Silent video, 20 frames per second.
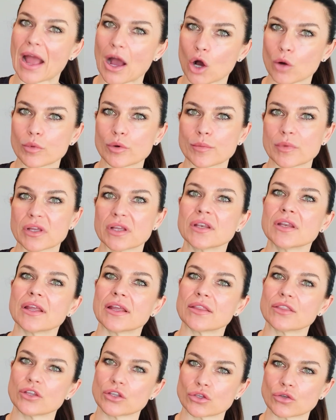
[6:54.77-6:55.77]
albumin
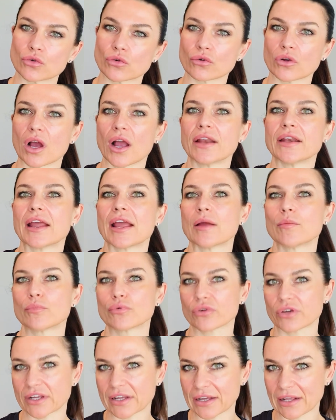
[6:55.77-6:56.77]
in the urine and
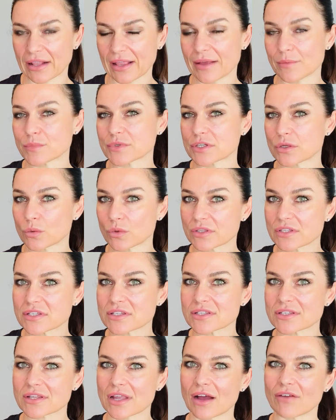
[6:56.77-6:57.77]
preeclampsia was
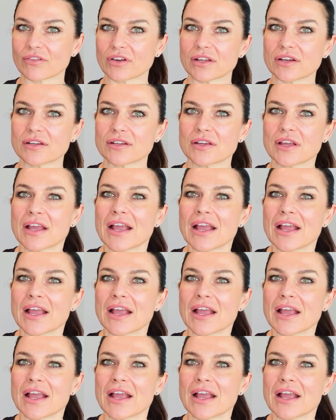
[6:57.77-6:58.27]
discovered,